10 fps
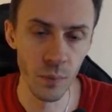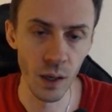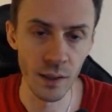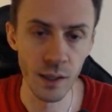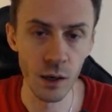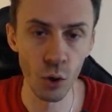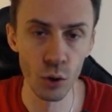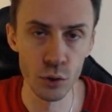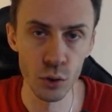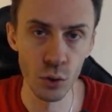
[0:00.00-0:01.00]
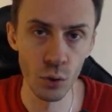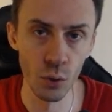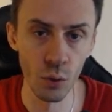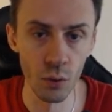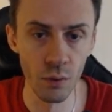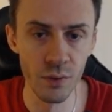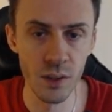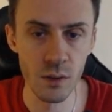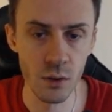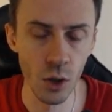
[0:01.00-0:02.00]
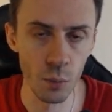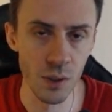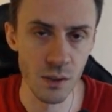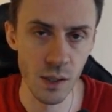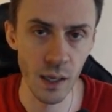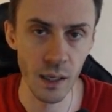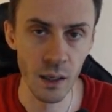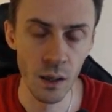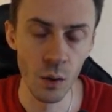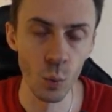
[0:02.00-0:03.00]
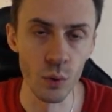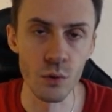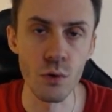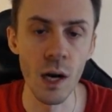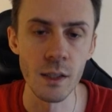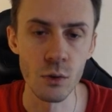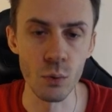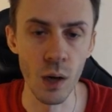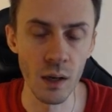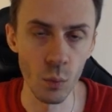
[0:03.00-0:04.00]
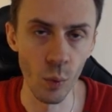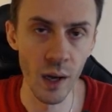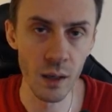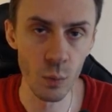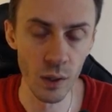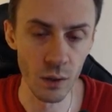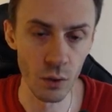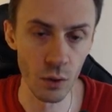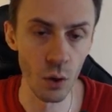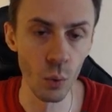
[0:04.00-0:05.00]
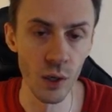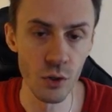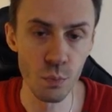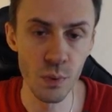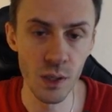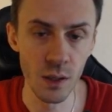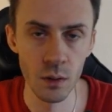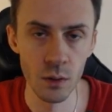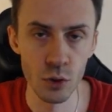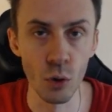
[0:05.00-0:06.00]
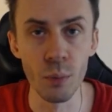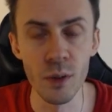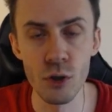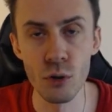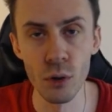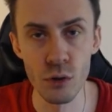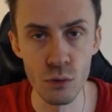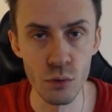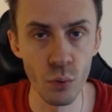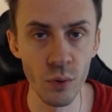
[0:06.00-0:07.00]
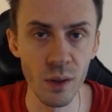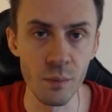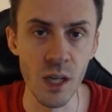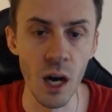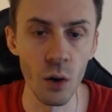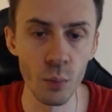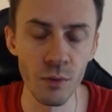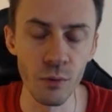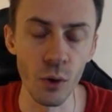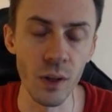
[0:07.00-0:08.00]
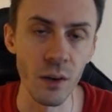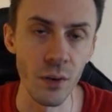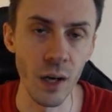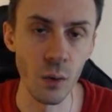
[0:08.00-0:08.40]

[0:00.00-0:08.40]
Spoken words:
And they also, all of these goblins, they will try to run away when on low HP. So be sure to nuke them down before they run